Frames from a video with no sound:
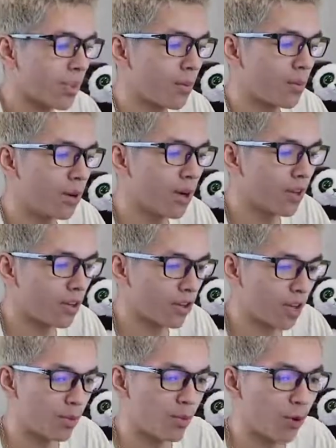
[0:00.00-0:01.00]
But a
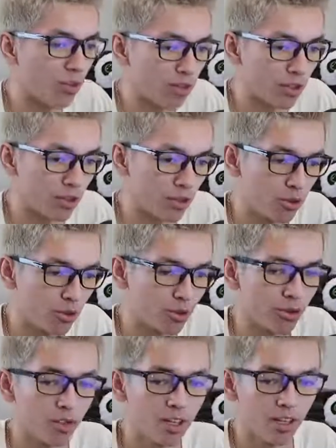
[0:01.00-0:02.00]
lot of people overlook
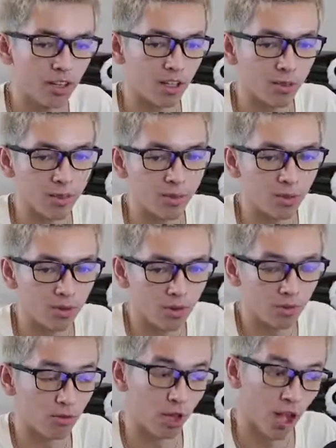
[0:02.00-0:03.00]
Google. A
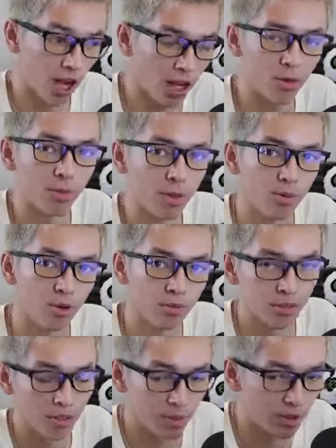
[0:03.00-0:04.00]
lot of people
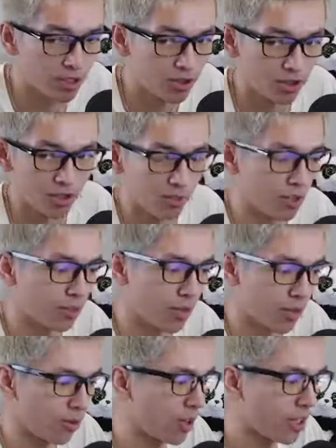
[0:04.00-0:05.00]
overlook Pinterest, which,
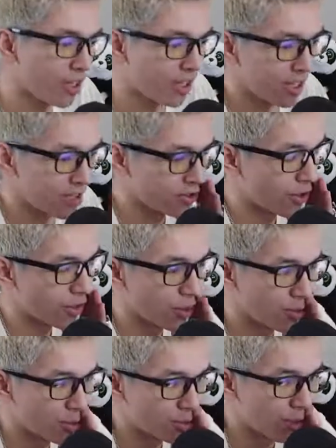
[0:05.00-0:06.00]
by the way, is the
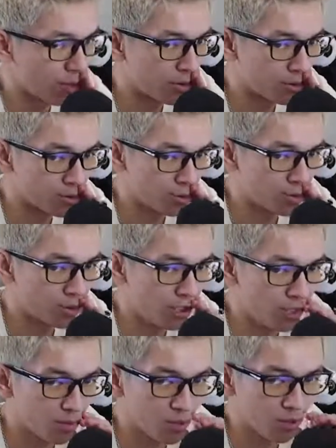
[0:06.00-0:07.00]
third most popular social
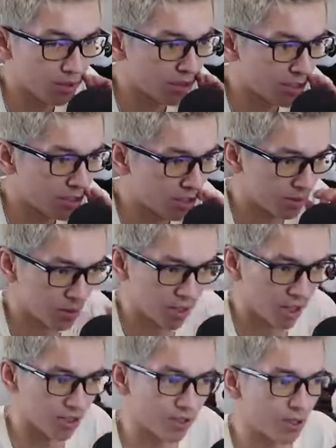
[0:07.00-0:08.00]
media, but no one really talks about
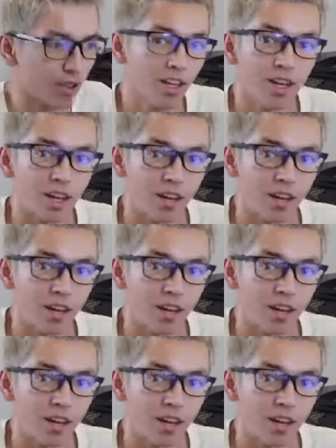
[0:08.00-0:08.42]
that. So